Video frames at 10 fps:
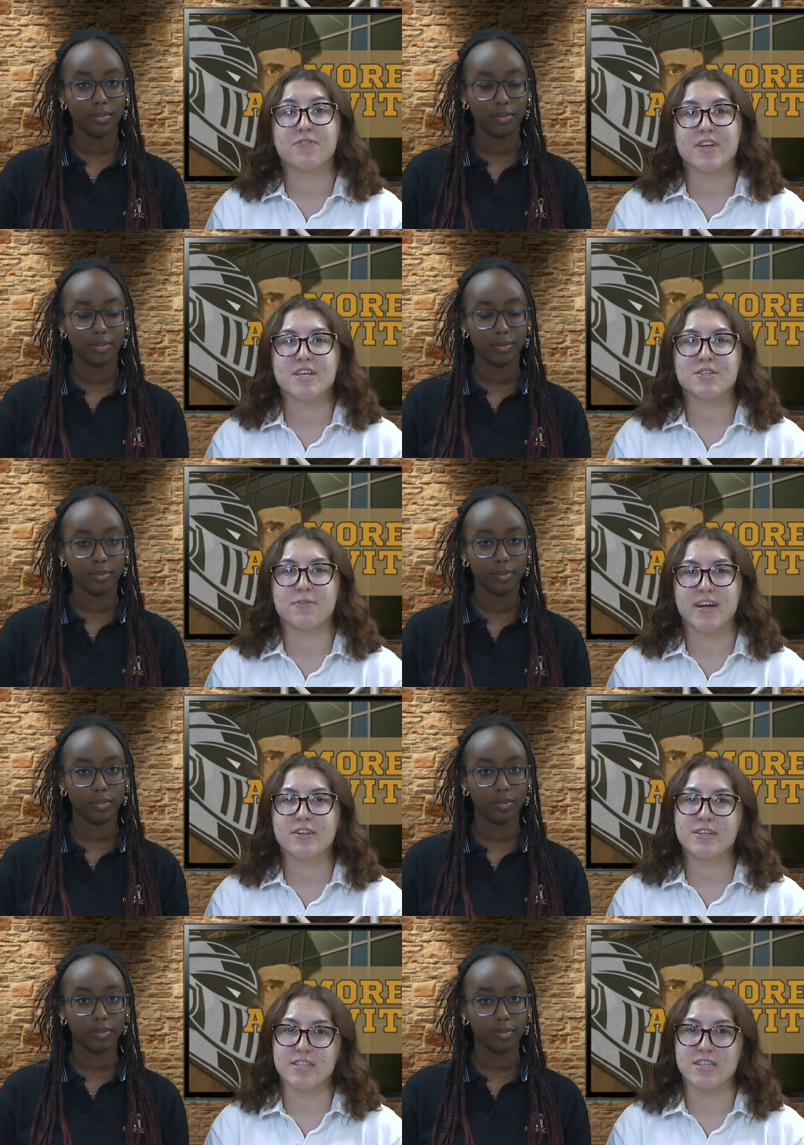Speaker 1: finished the
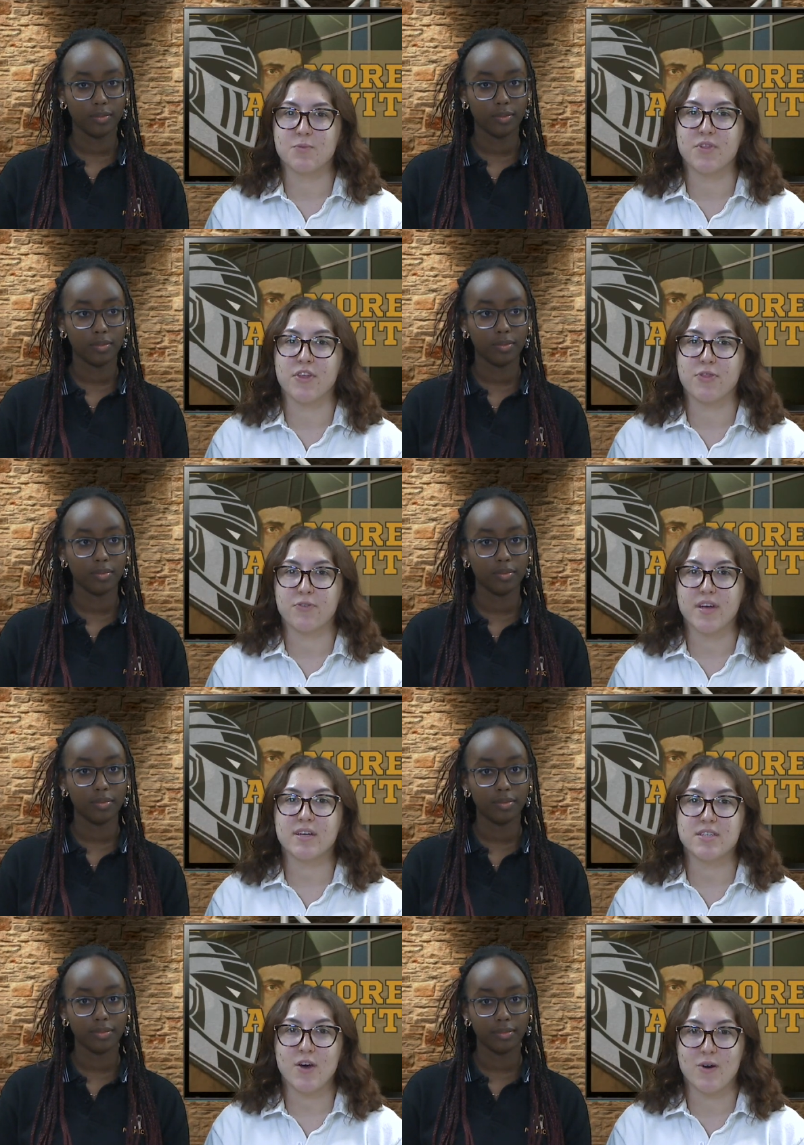regular season with a
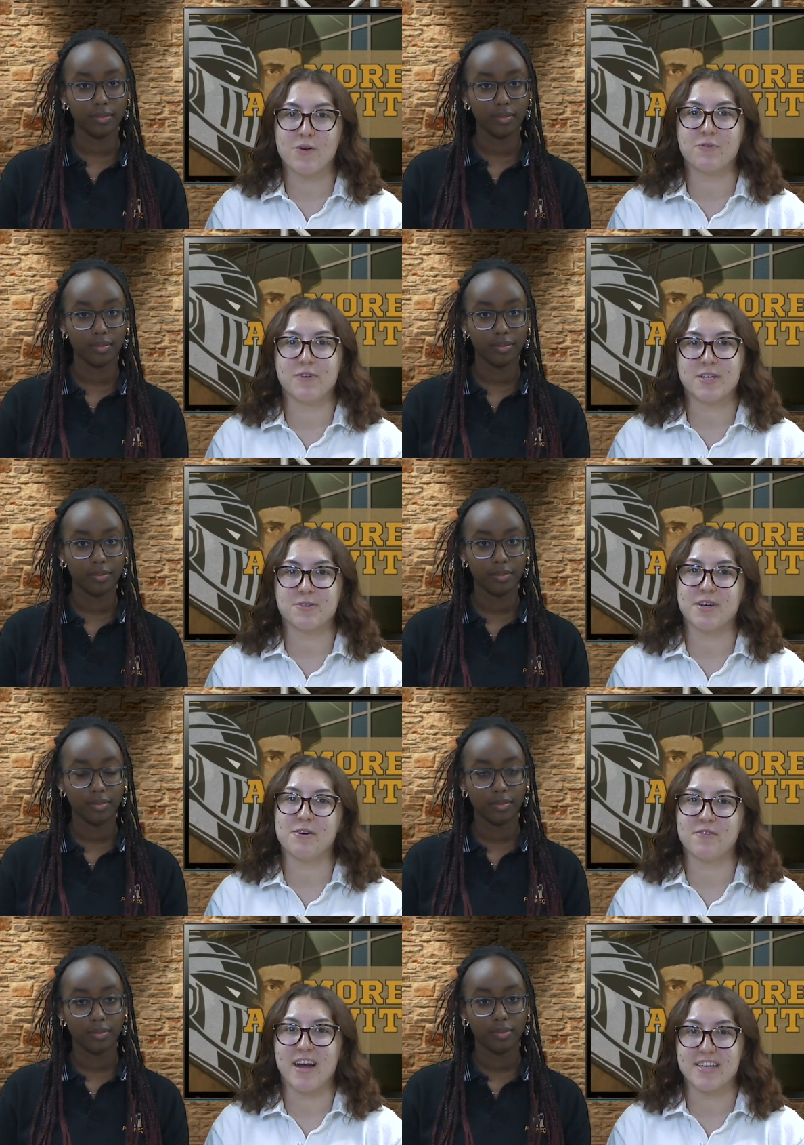3 0 victory
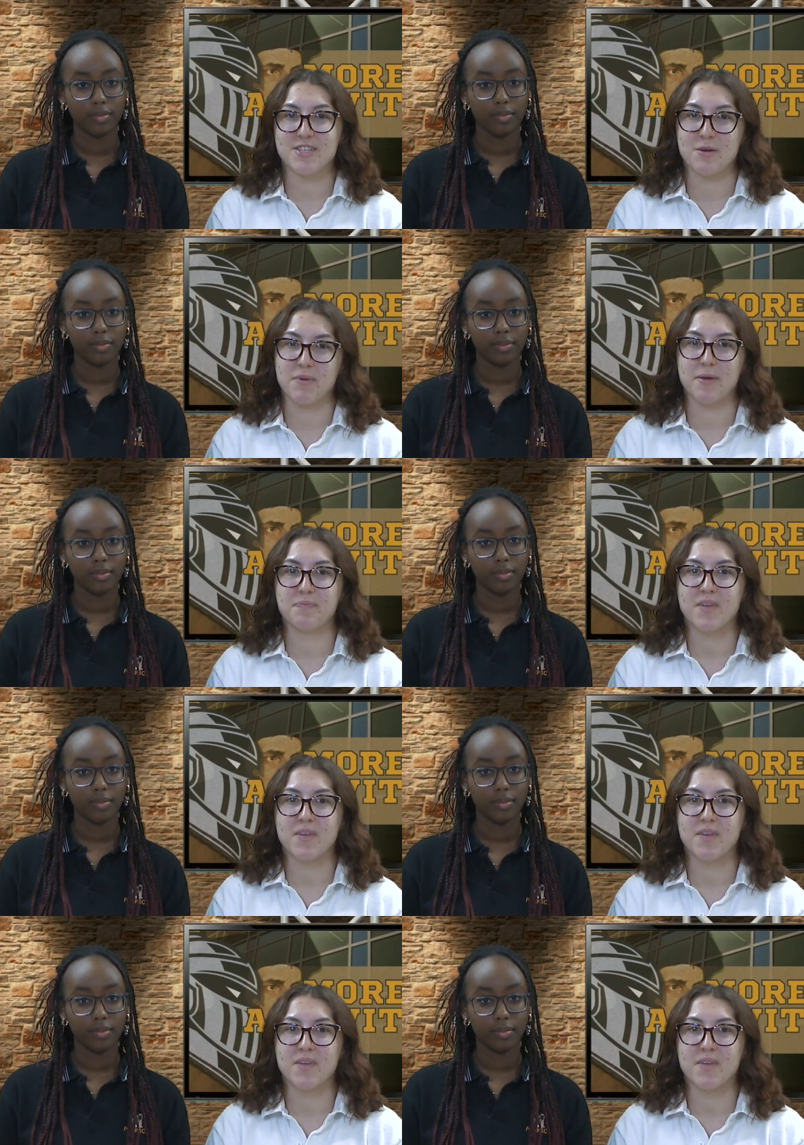over SJB.